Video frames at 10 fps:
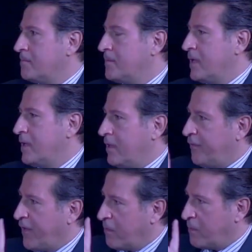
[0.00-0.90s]

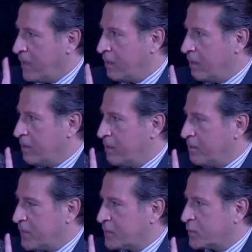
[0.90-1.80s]
if I may,
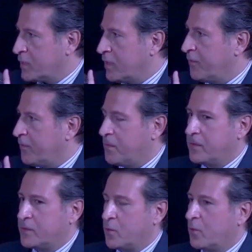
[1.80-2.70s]
Steve,
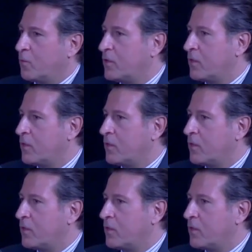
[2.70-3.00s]
sorry to interrupt.